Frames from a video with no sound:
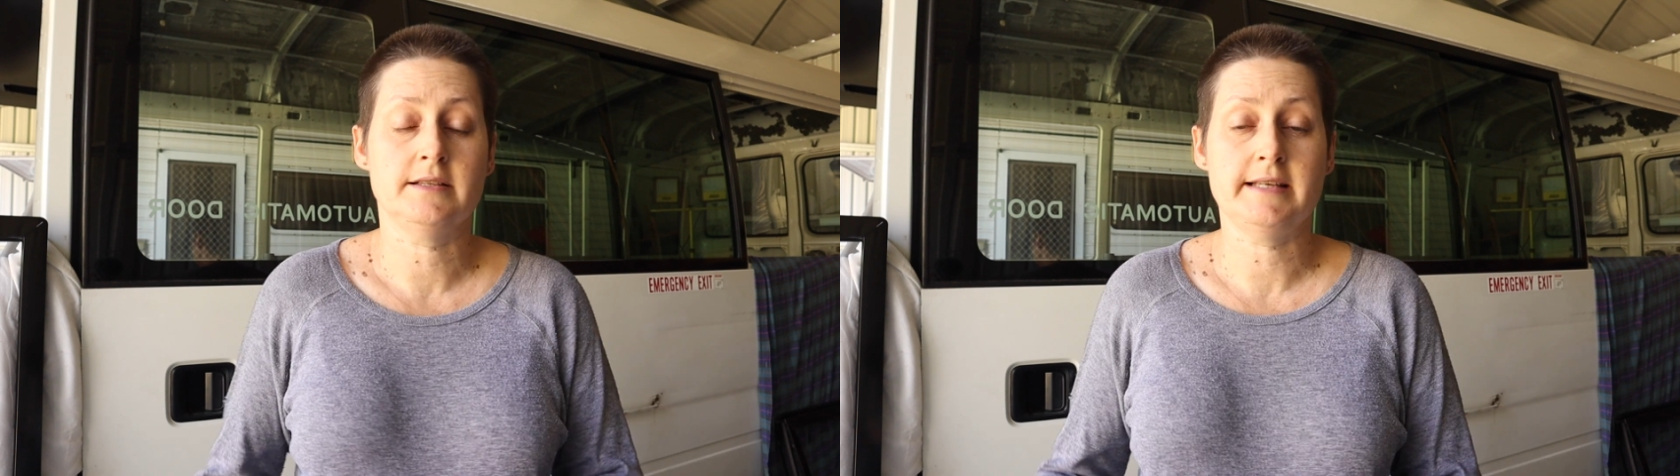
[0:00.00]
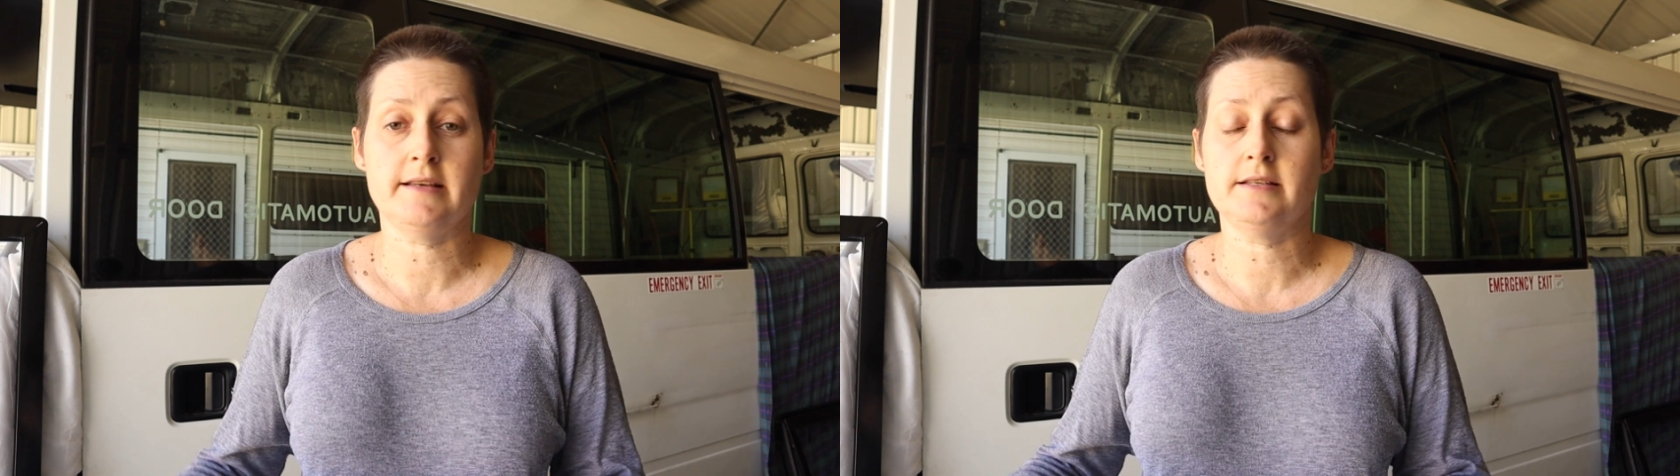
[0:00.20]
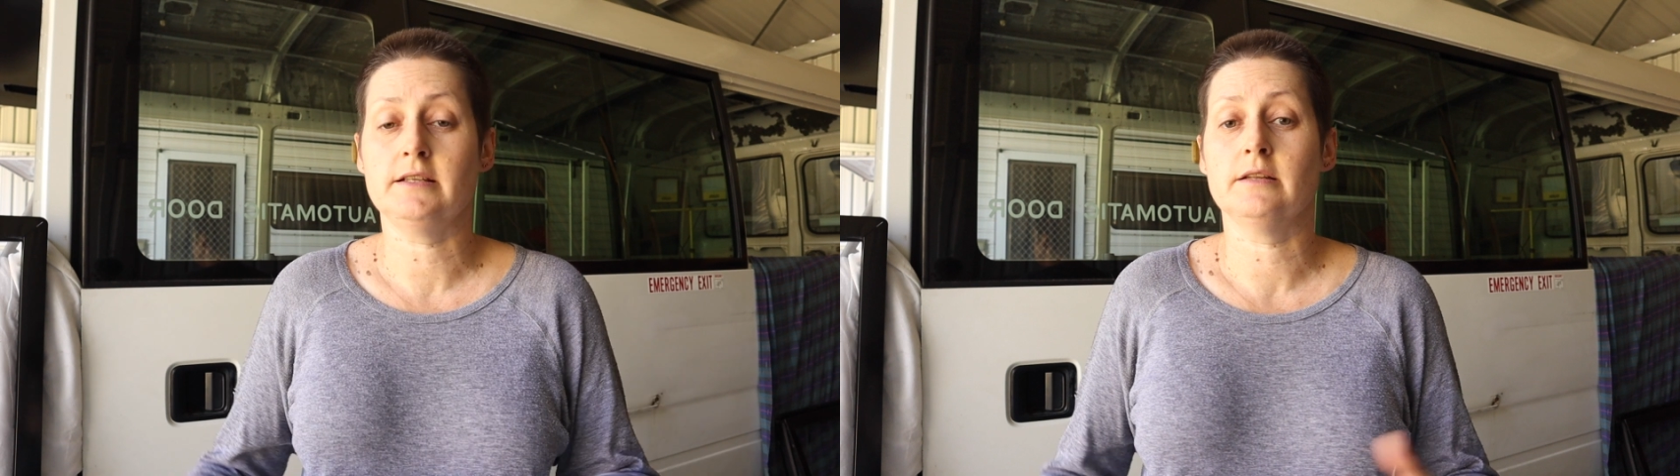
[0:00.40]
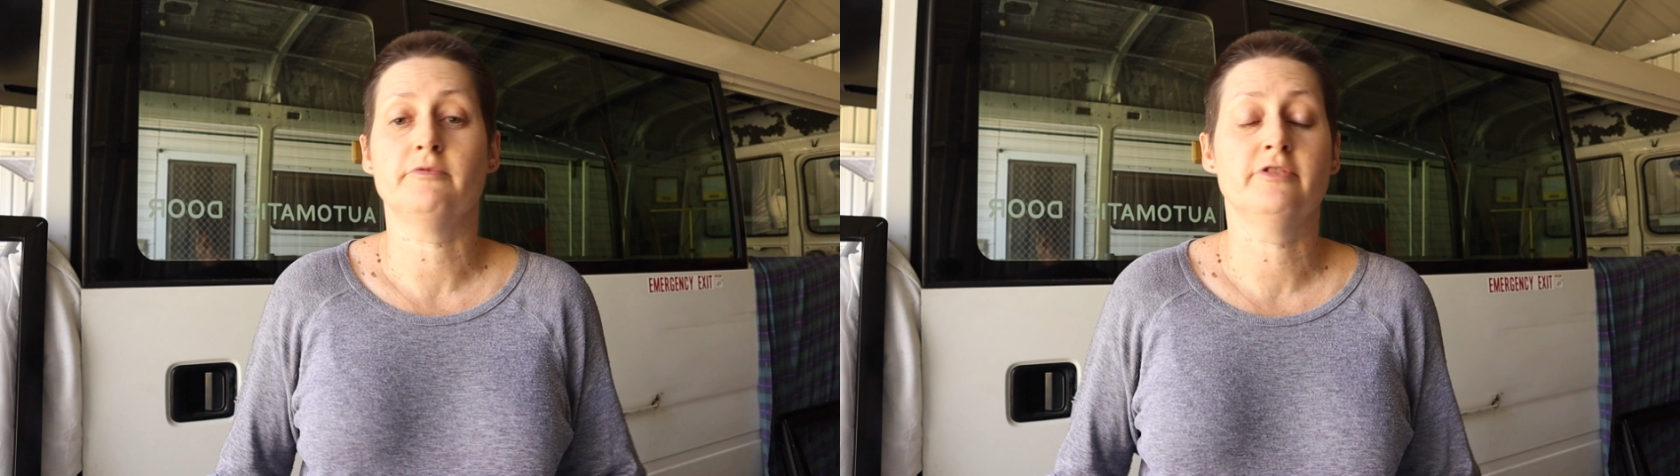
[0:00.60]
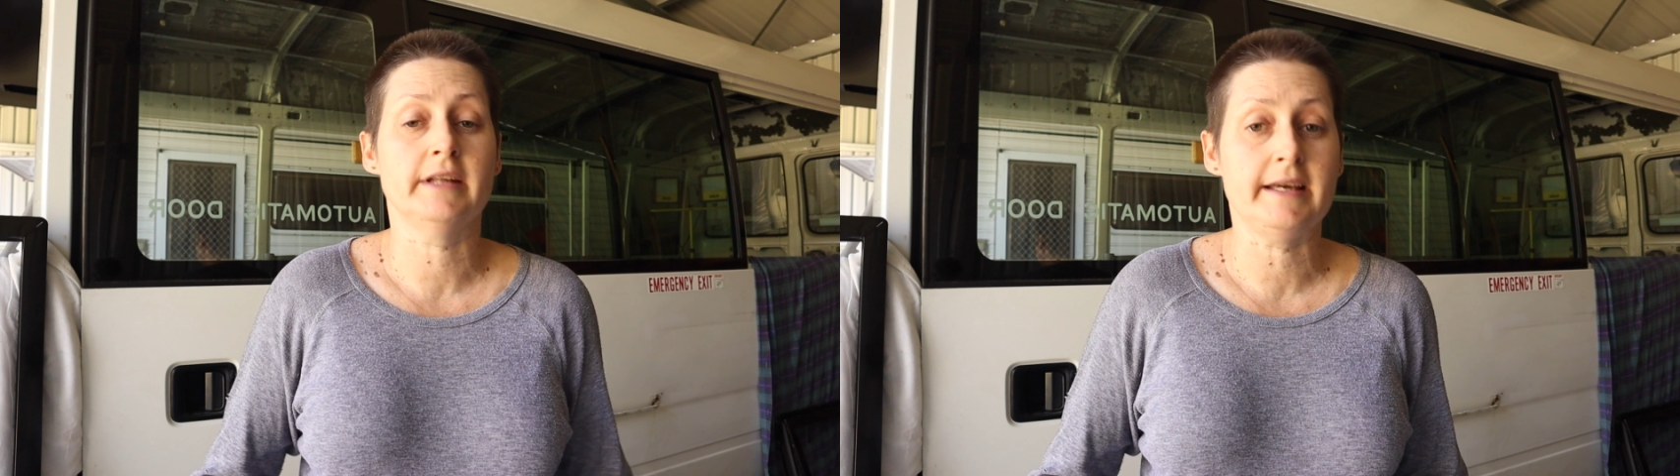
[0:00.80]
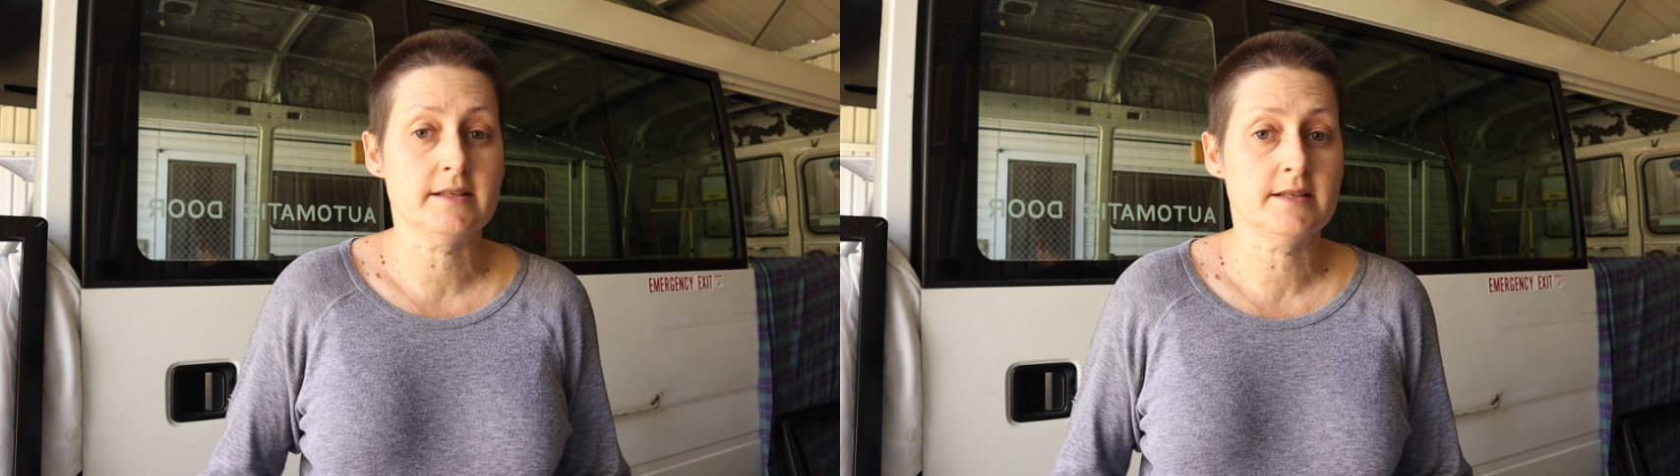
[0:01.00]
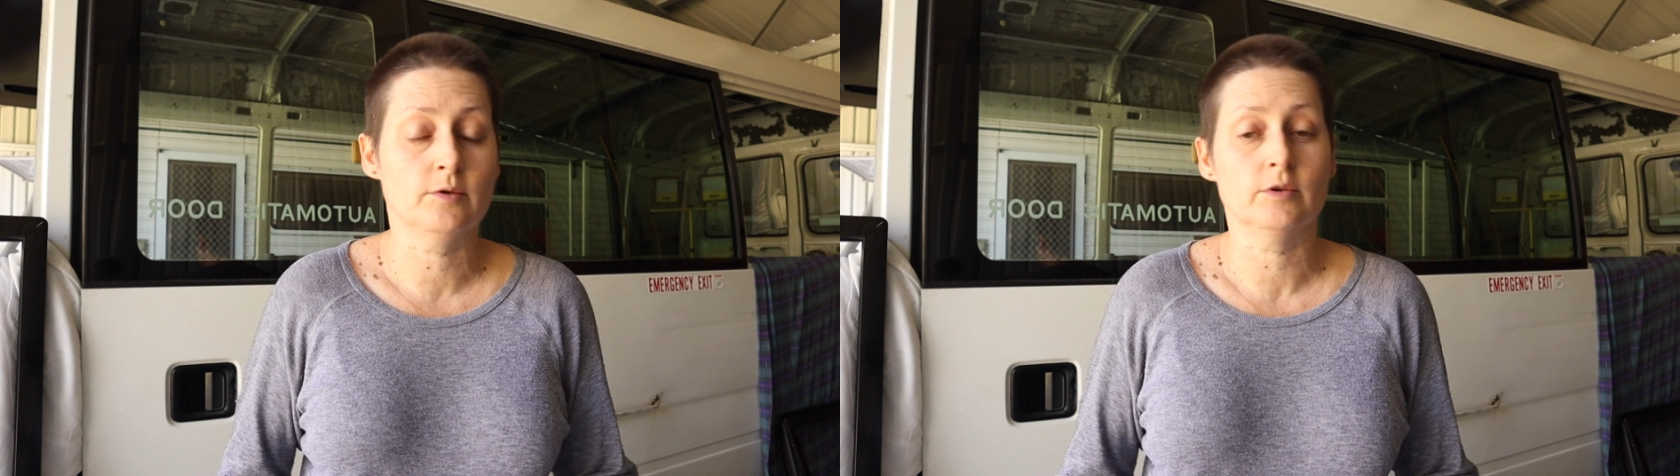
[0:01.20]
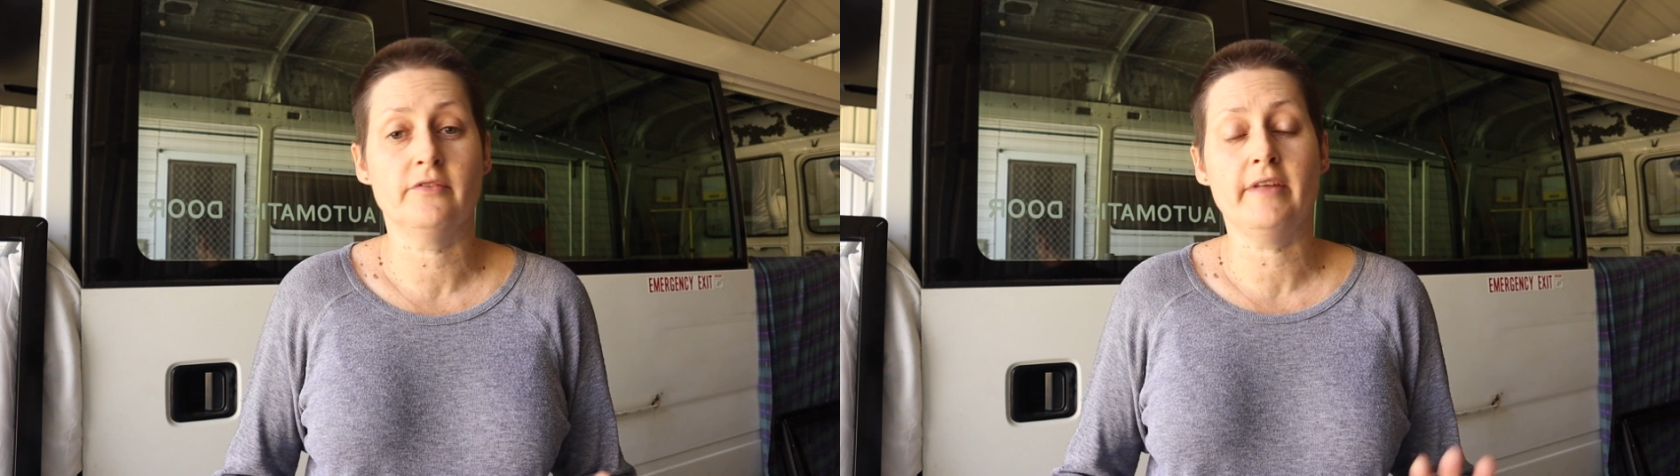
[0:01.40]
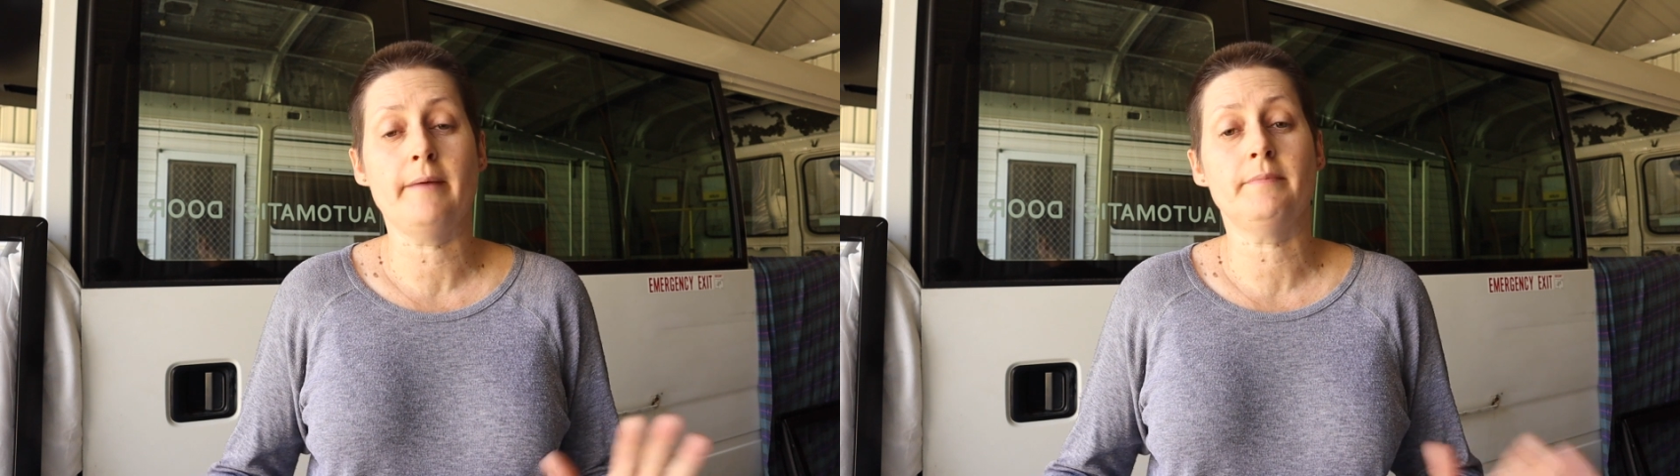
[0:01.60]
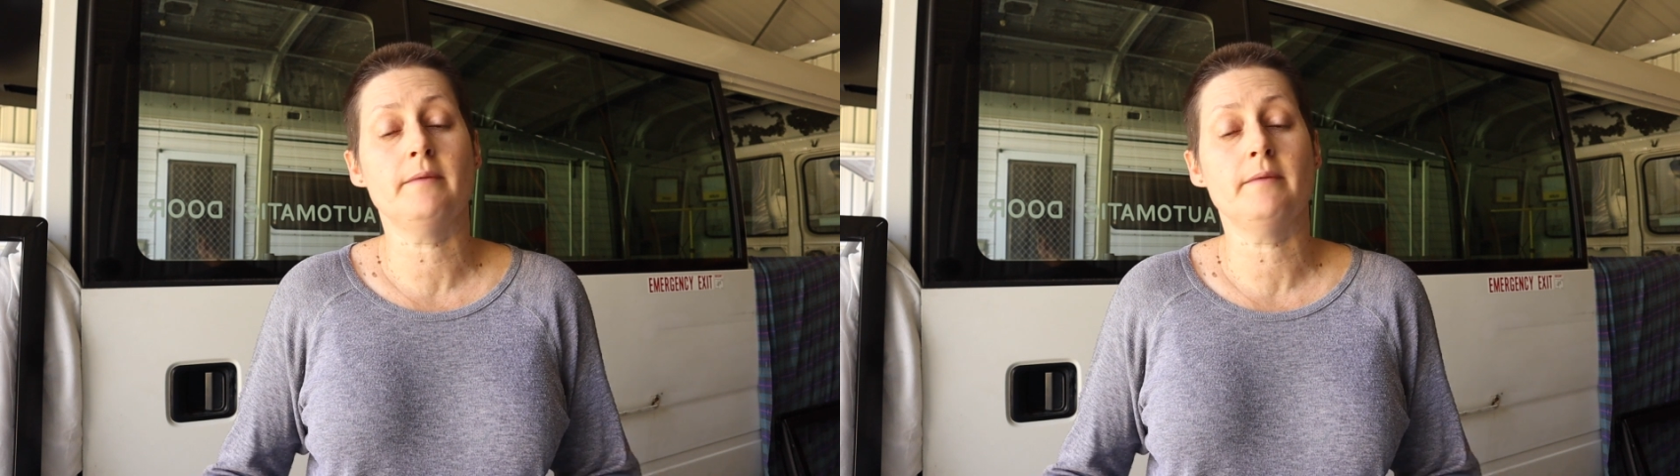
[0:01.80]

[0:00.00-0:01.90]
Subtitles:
testing them for leaks and all of that,